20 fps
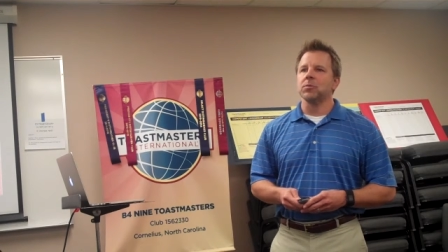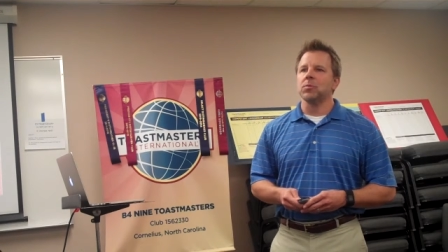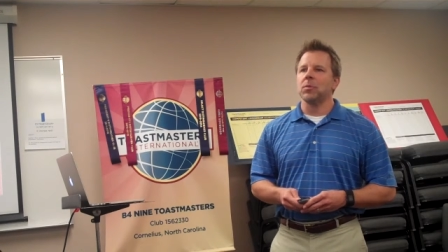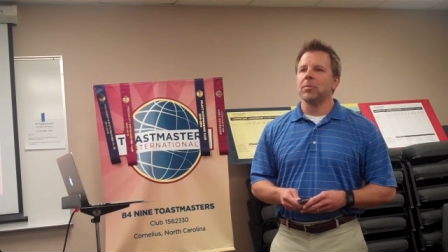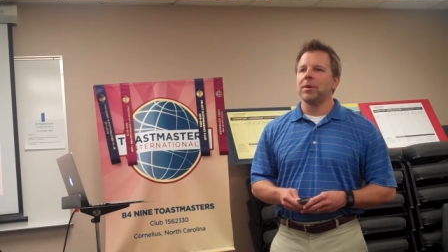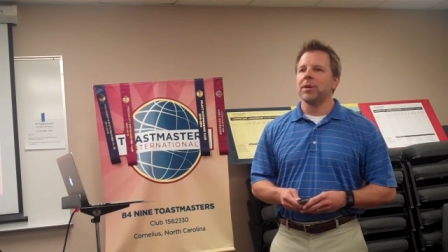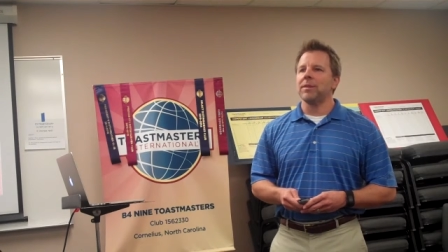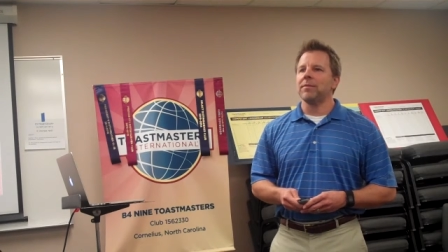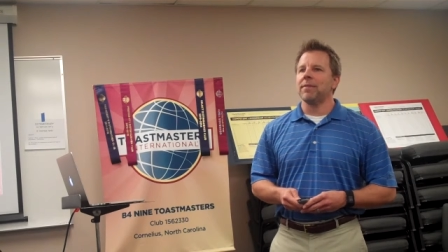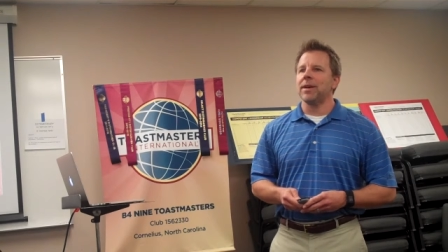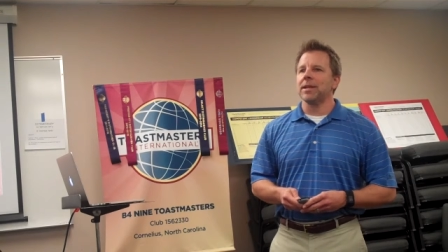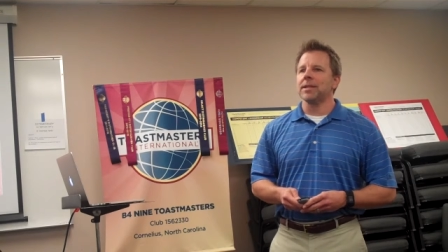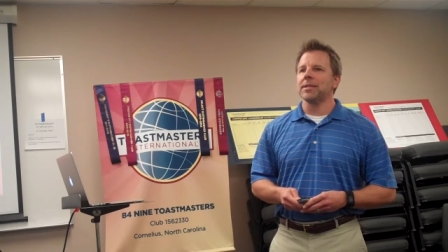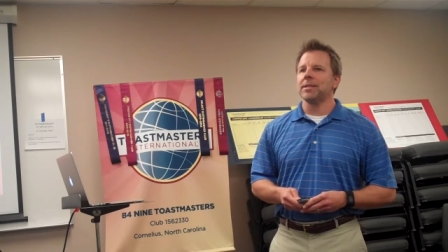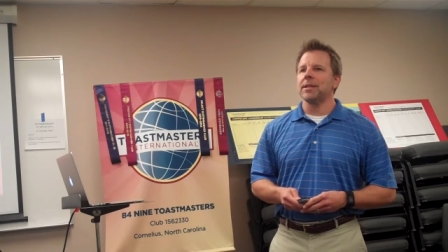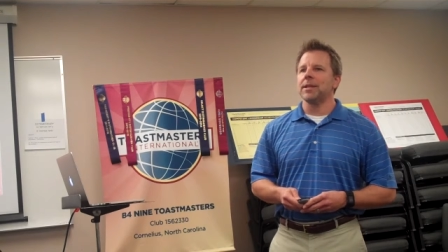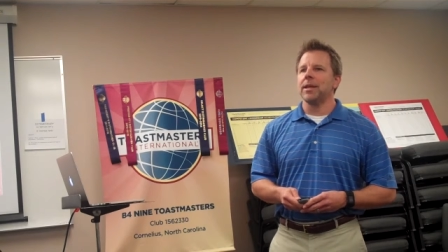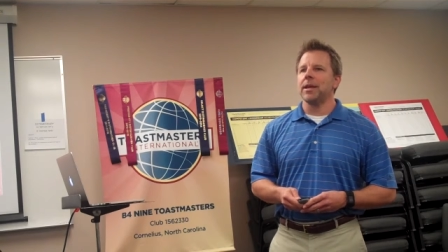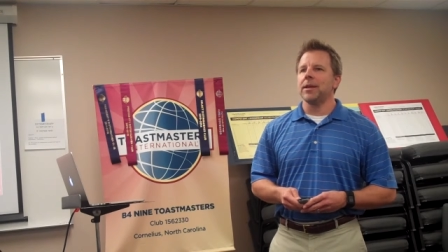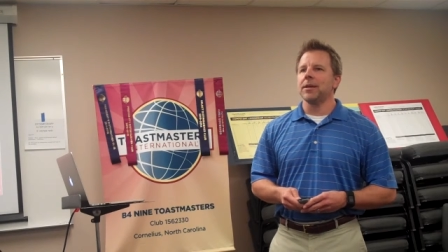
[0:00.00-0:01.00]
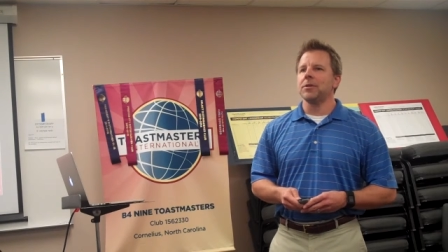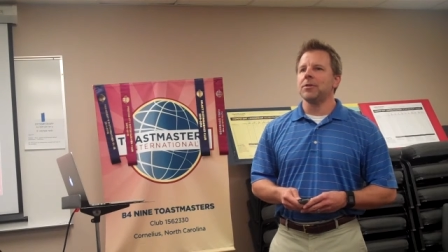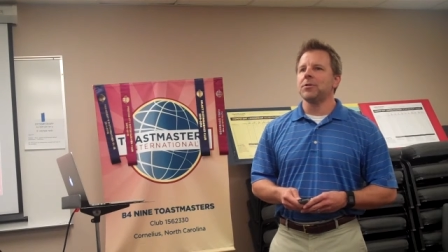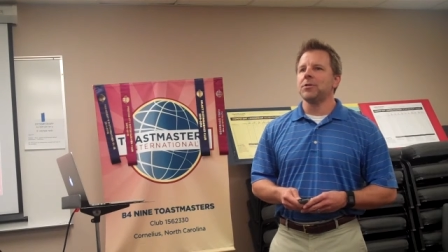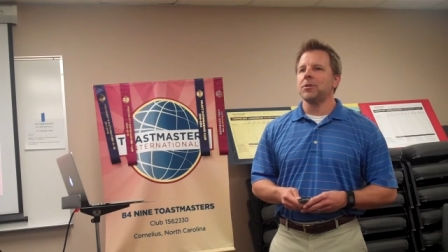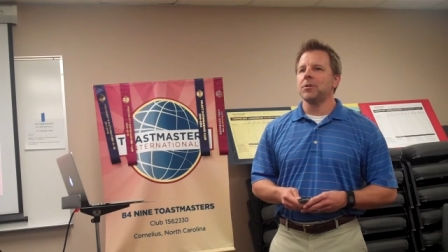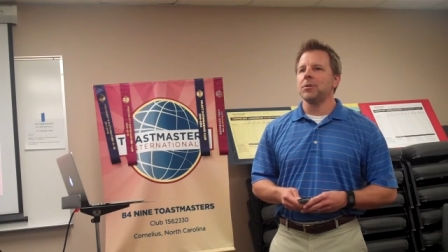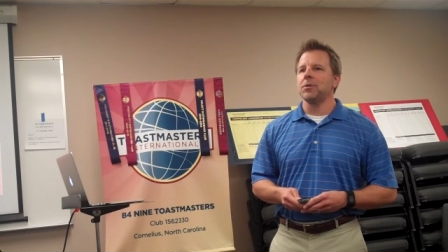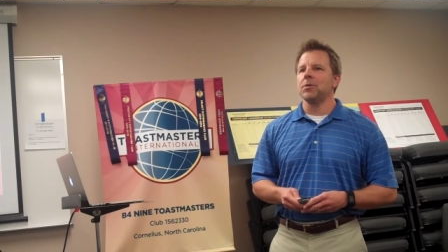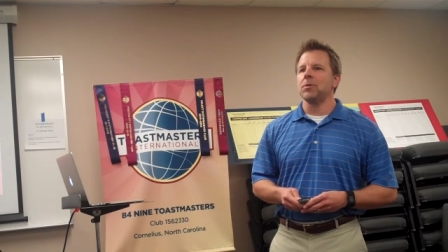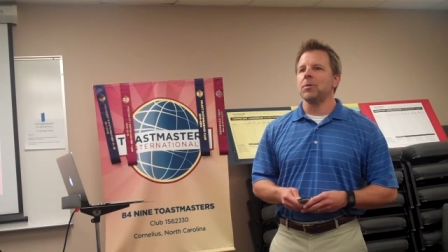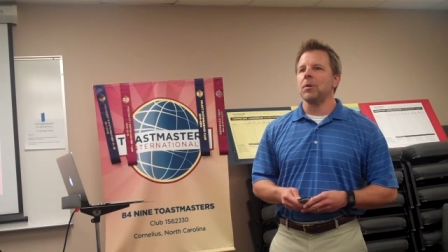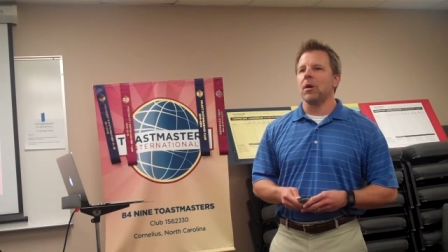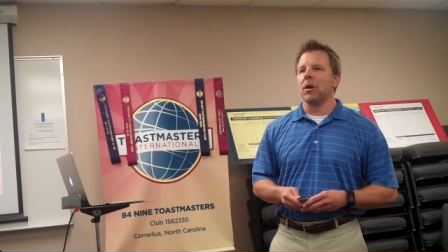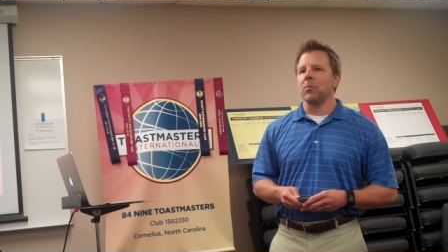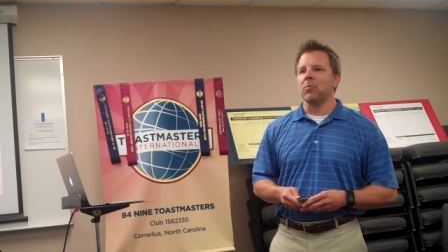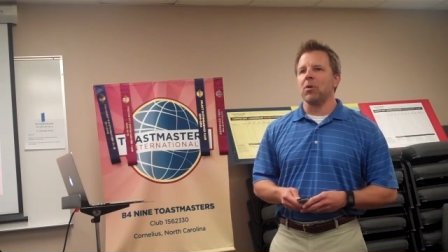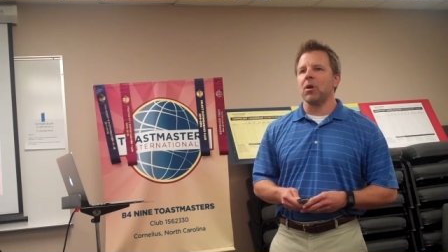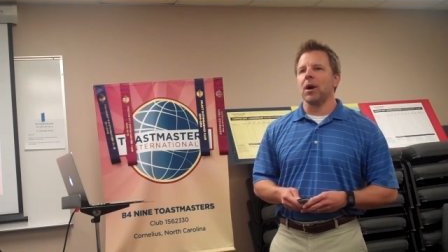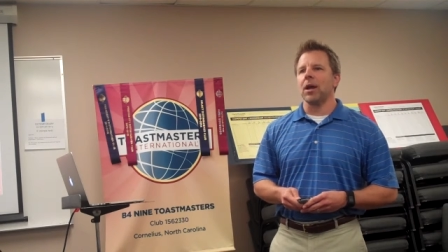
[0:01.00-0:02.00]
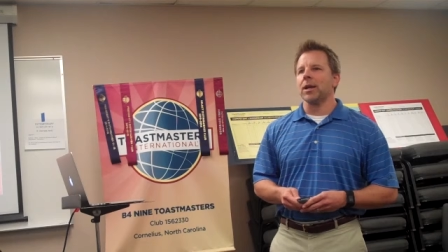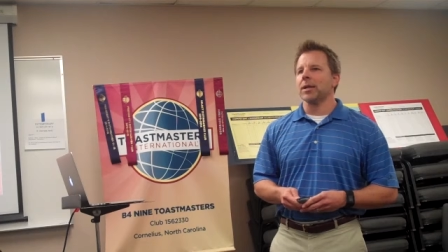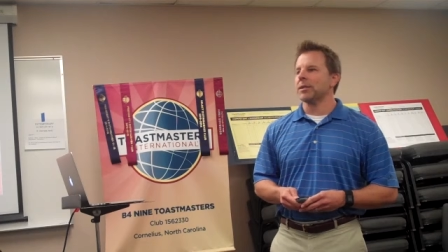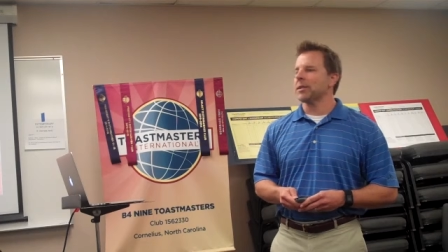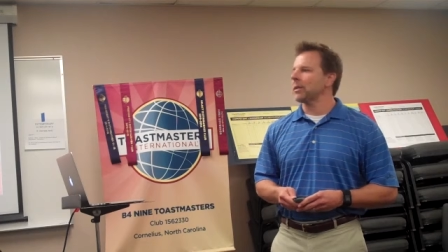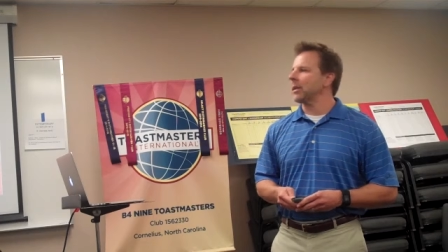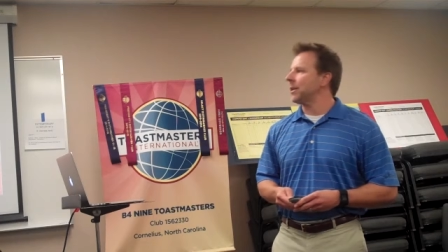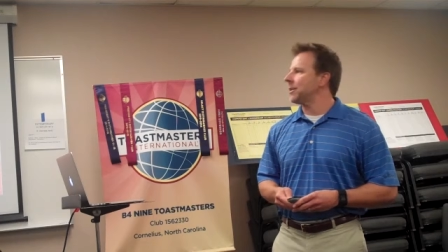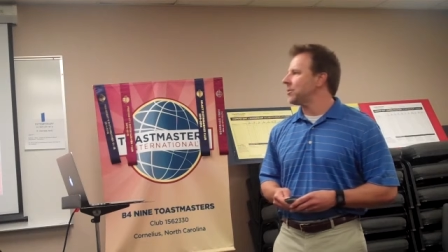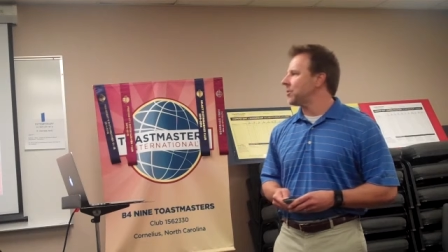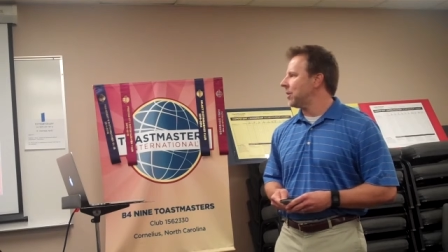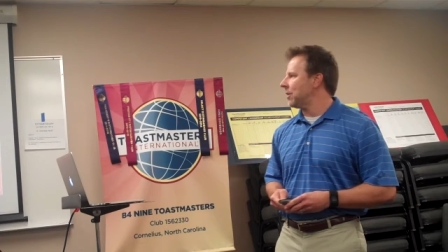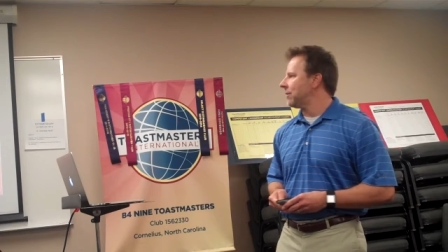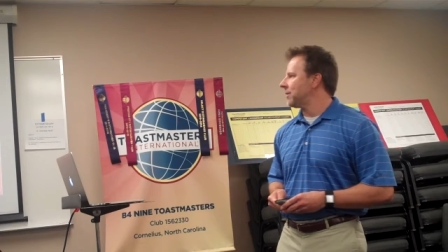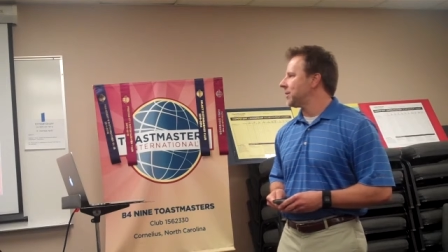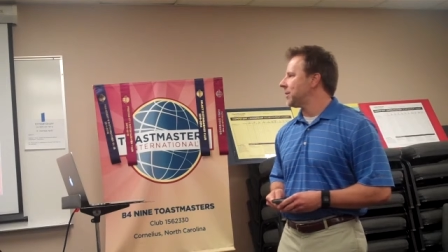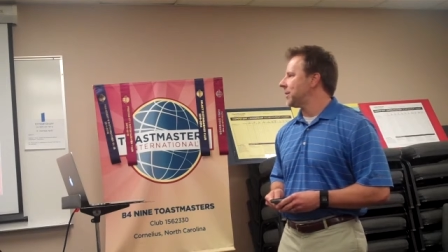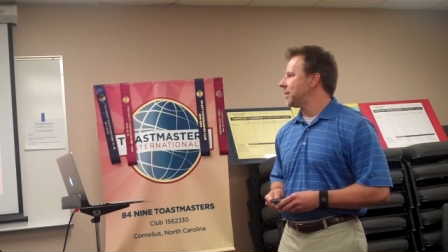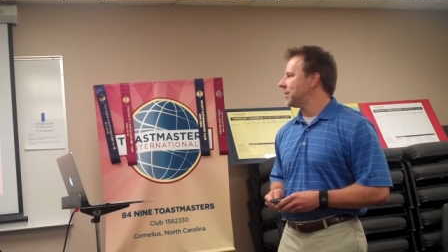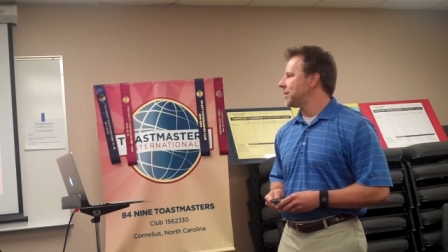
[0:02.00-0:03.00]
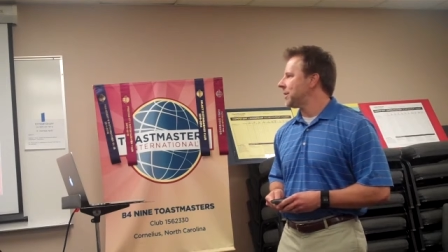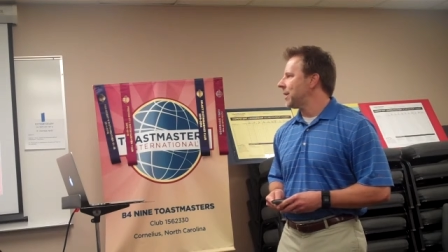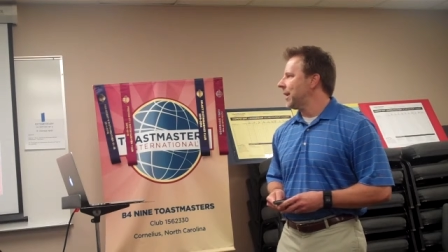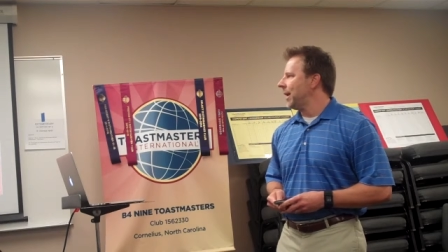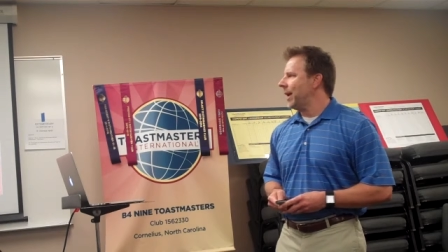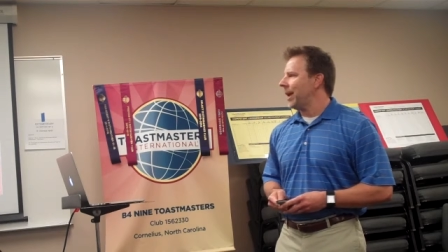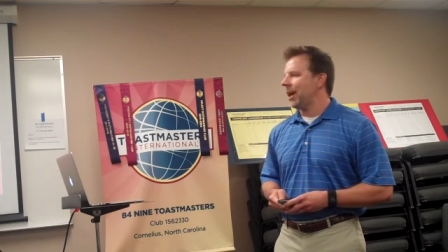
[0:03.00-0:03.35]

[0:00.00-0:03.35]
will be invested into our products and services.